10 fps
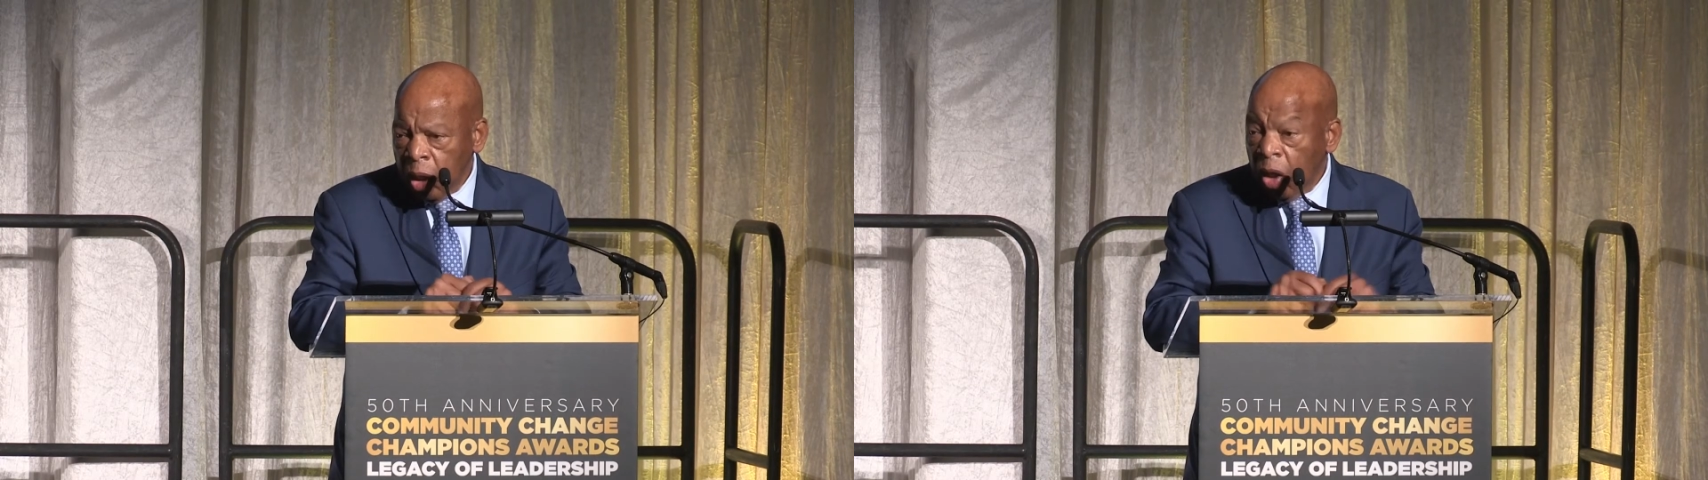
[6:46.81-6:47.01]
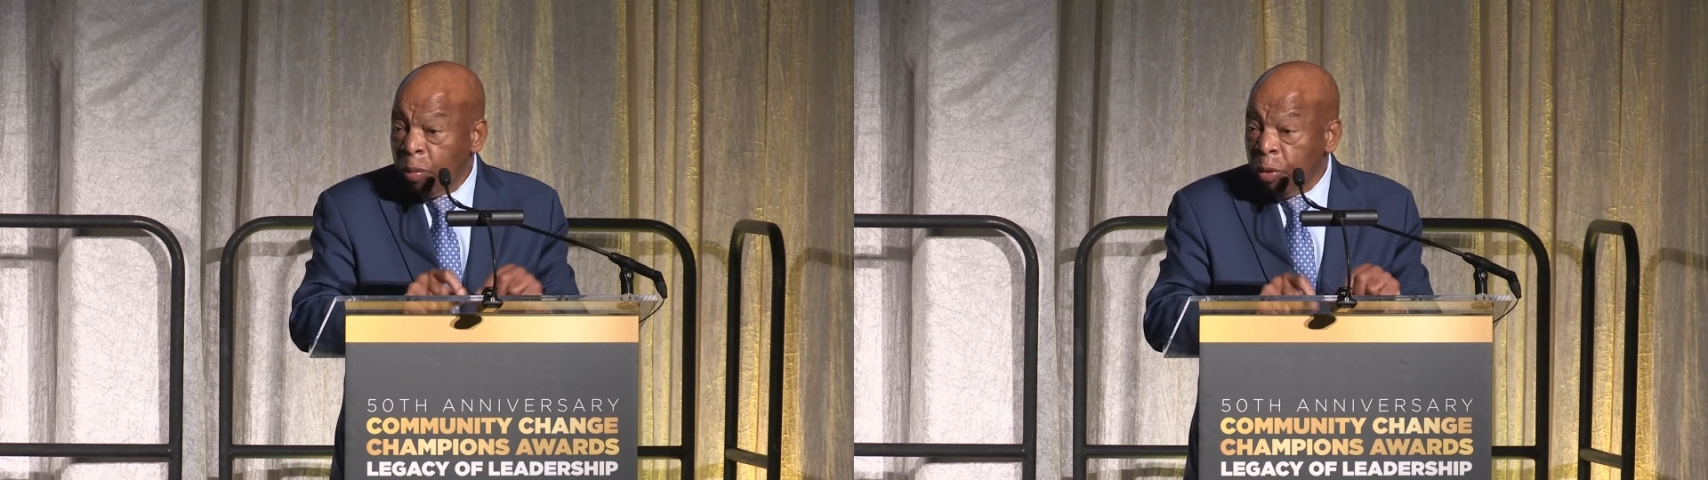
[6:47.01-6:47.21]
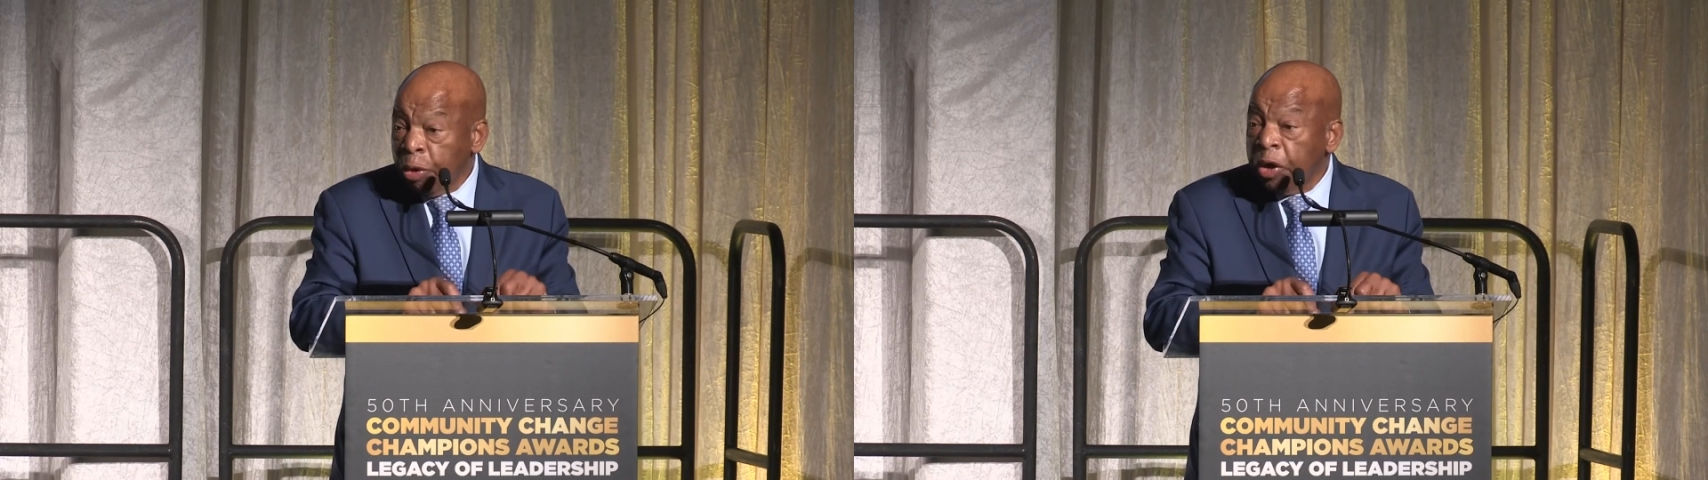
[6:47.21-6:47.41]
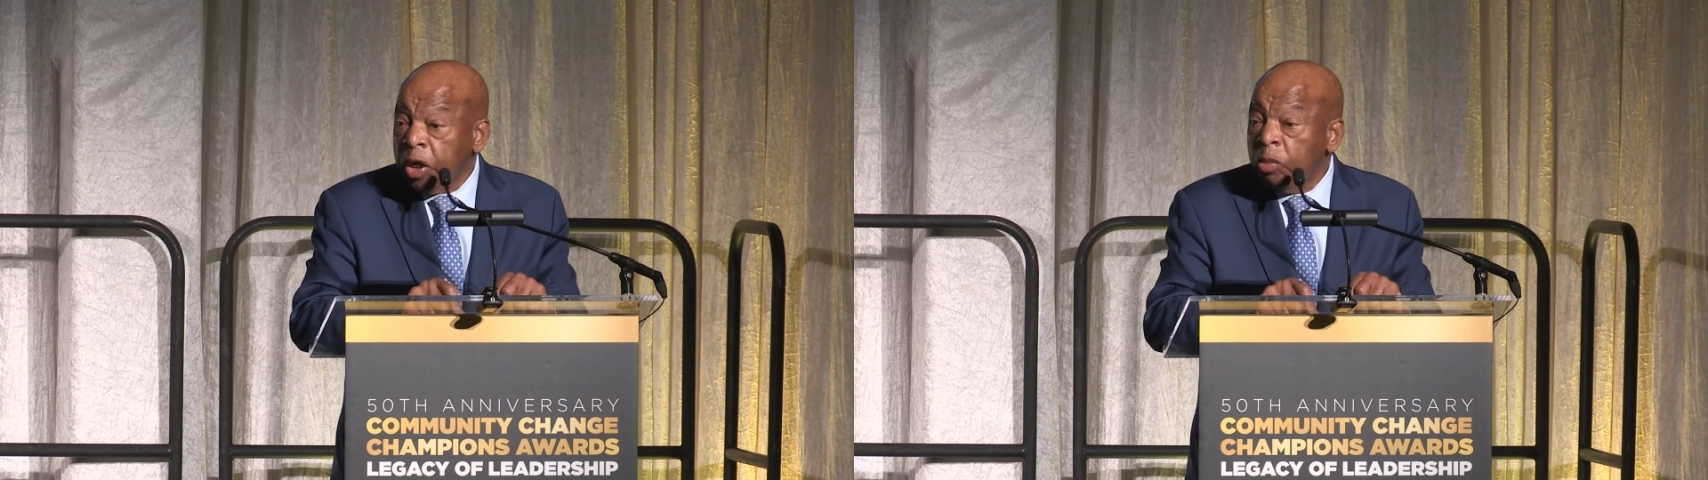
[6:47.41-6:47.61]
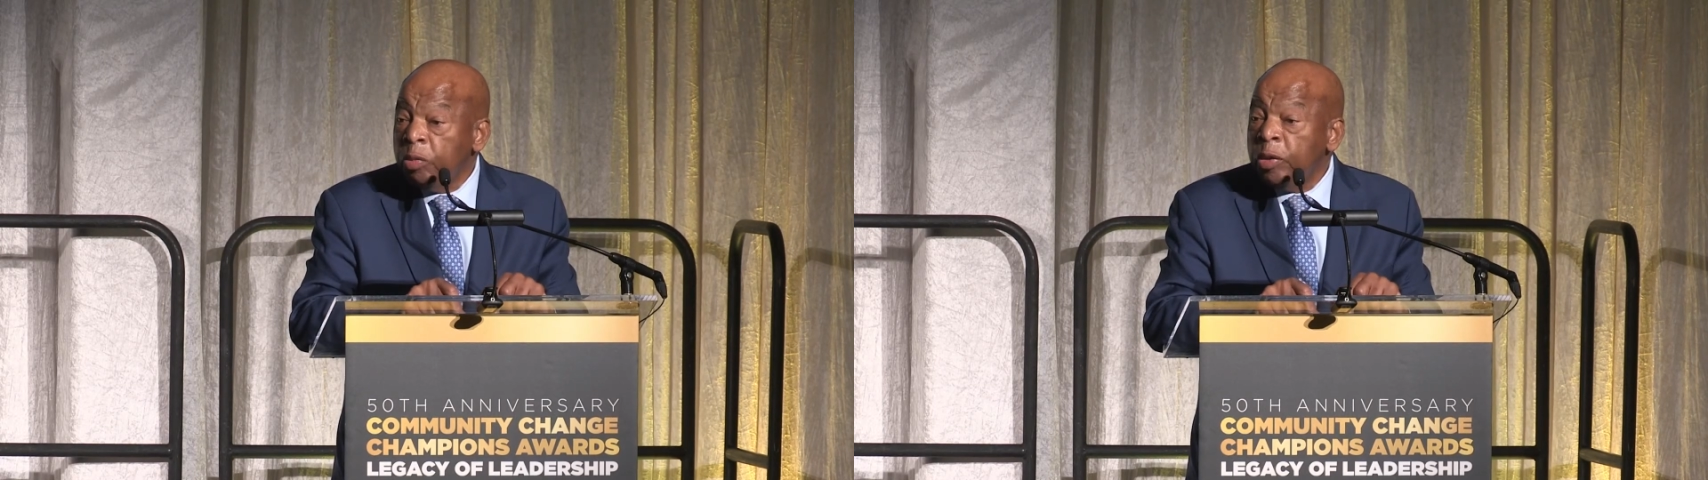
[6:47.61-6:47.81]
America
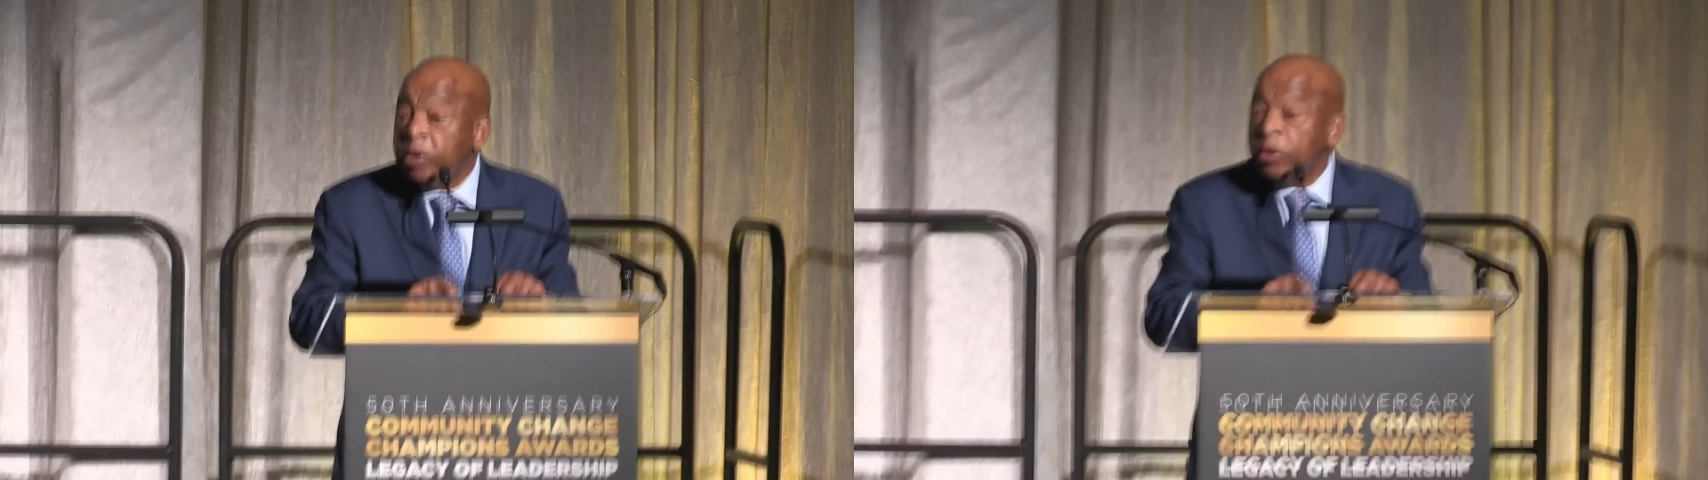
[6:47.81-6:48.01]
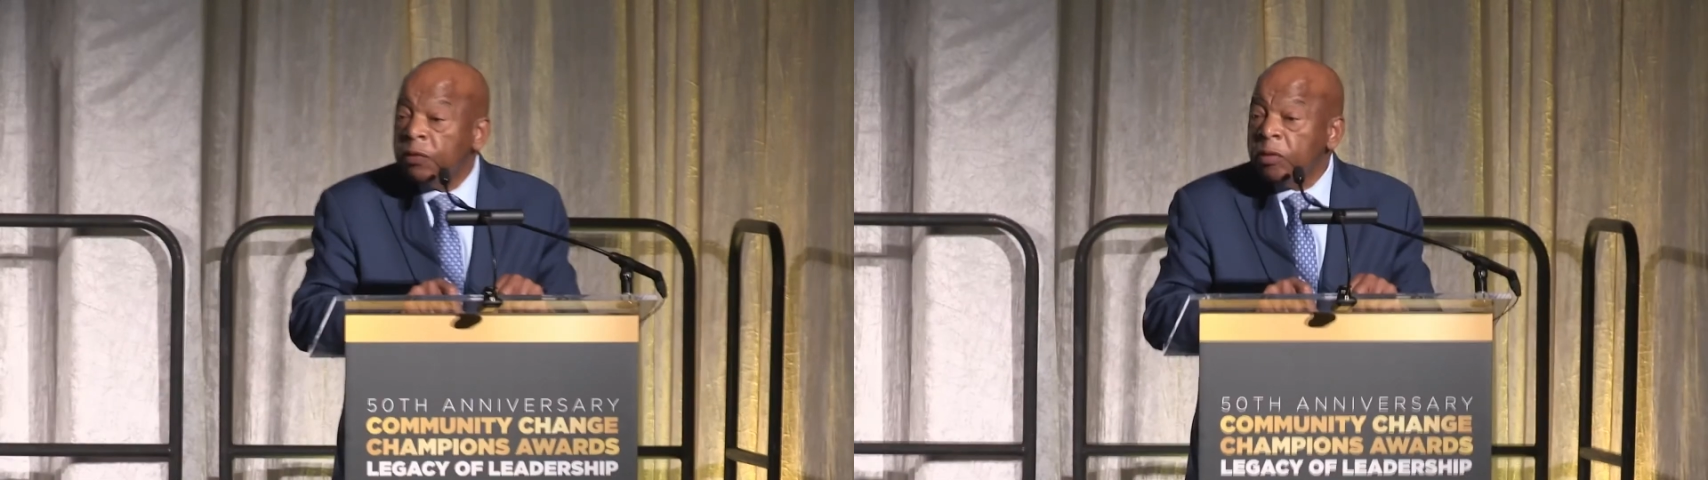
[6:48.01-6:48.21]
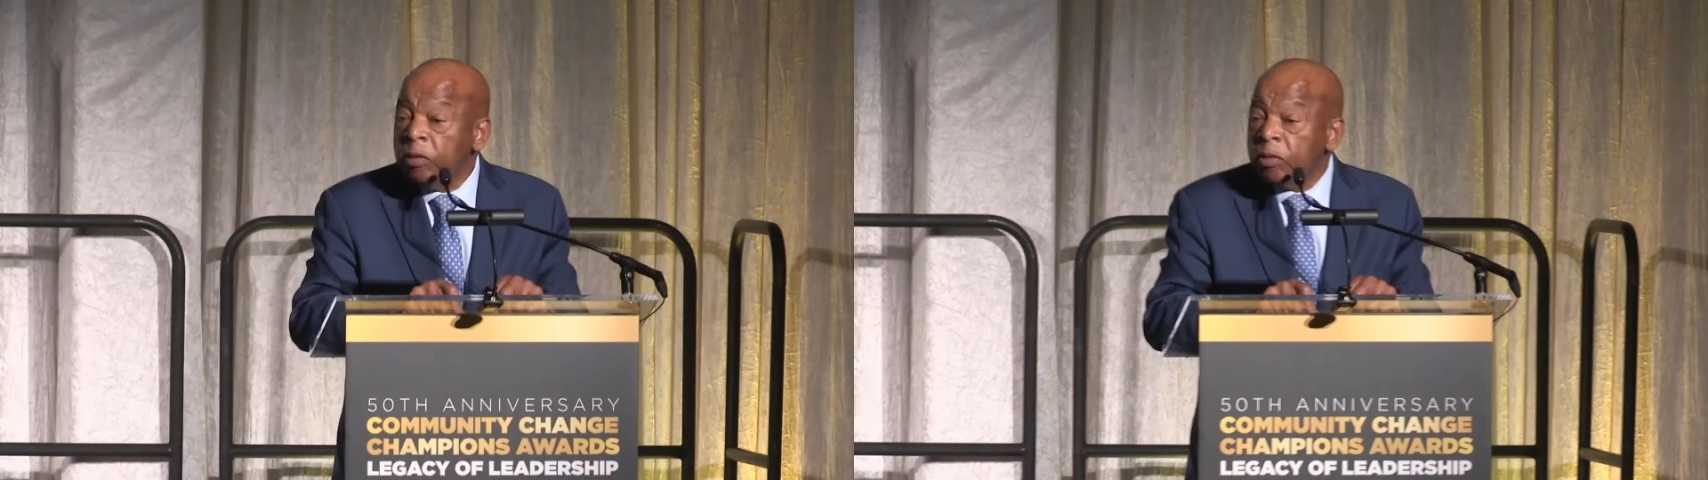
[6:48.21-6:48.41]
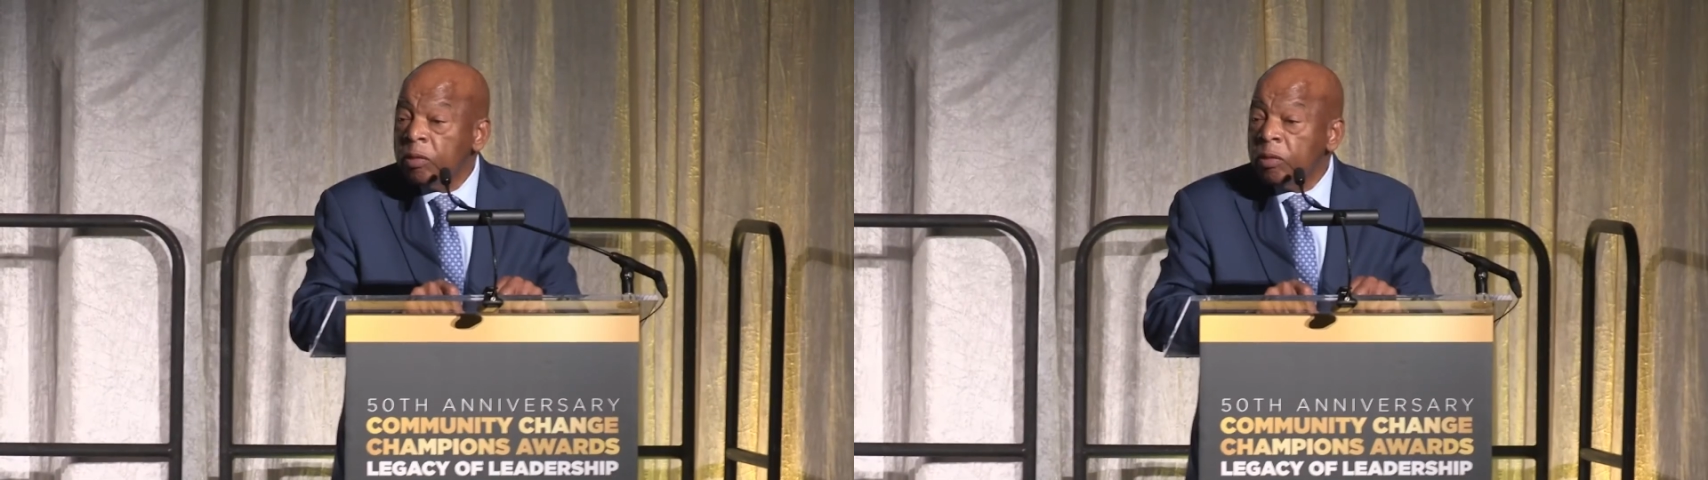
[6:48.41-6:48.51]
would be different.